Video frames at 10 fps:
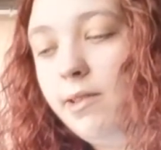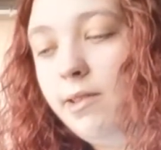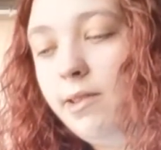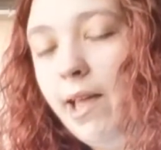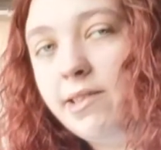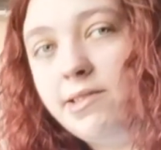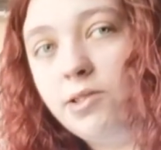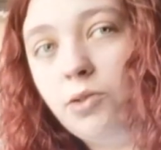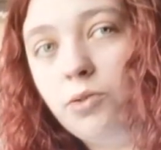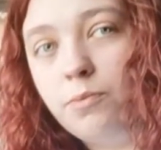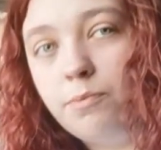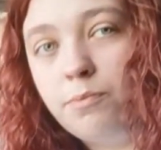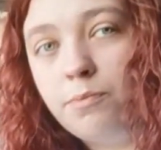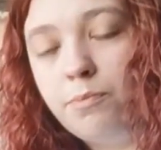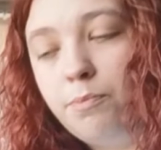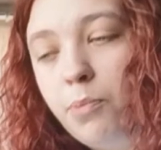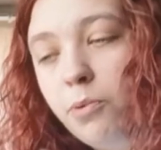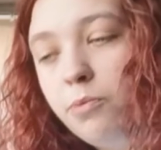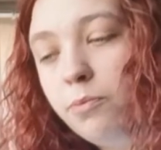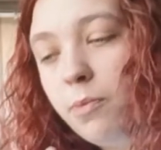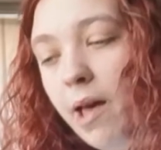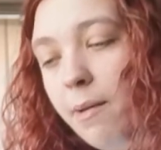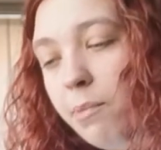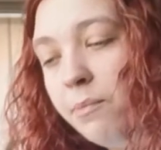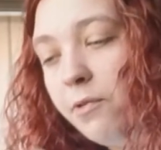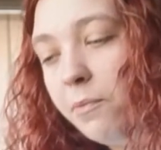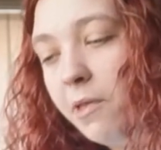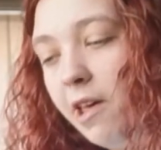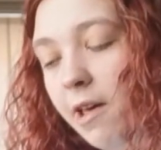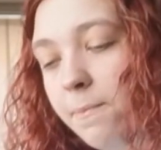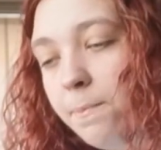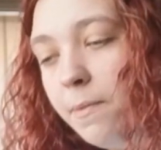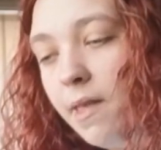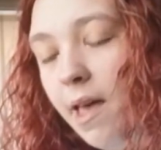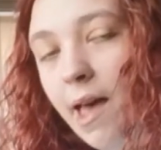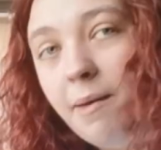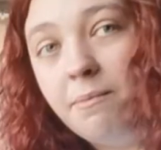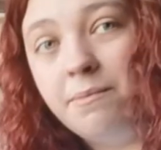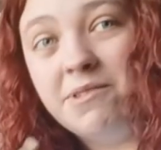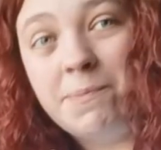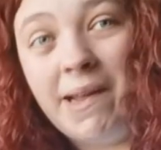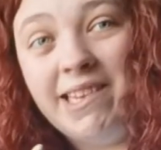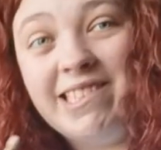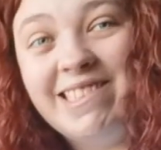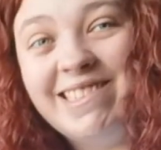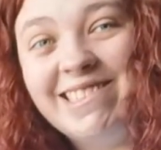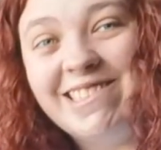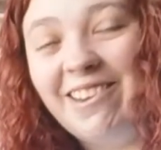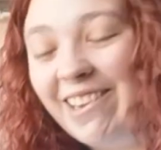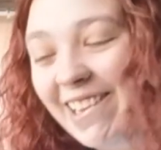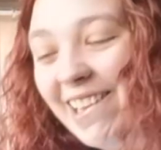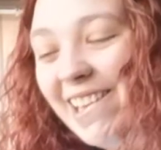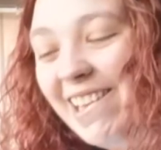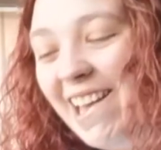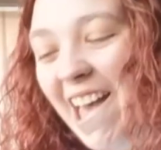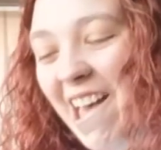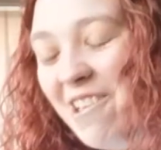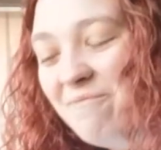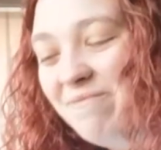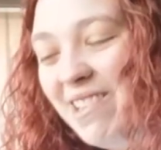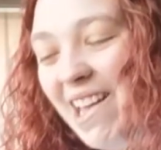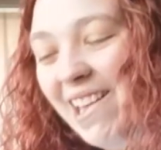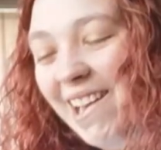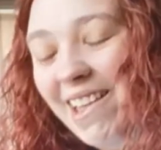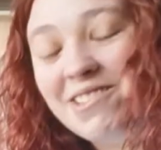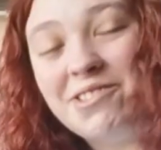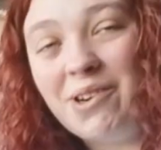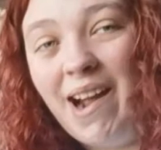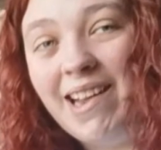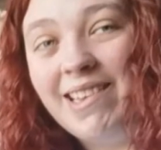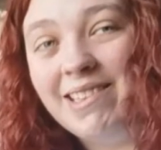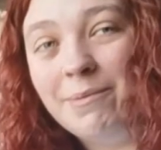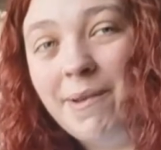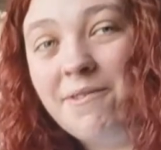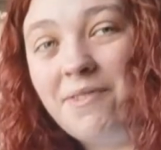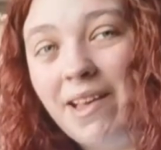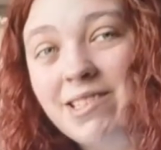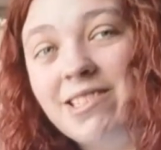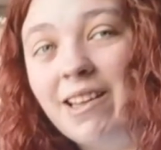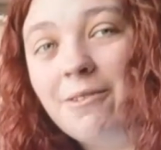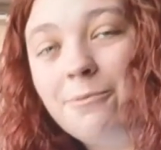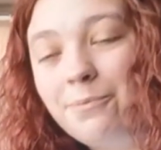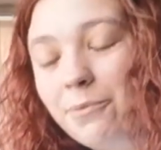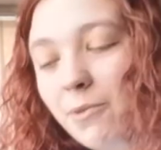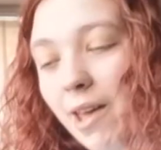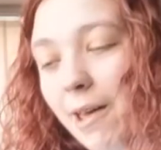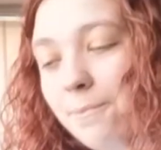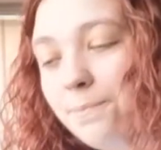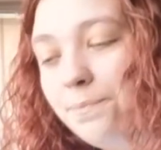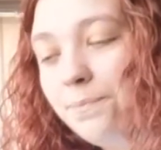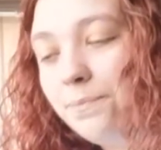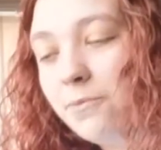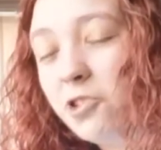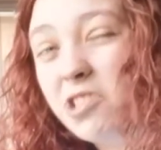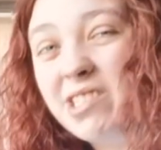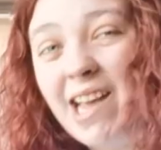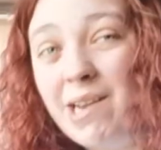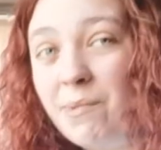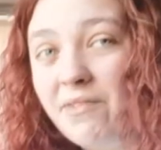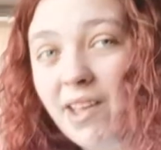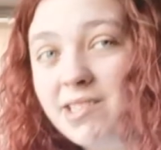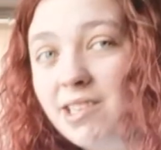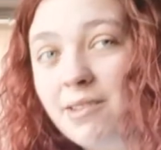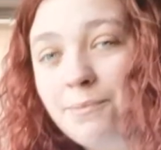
let's bump up the speed, sorry, and let's try a little bit faster. Okay, just a tiny bit faster.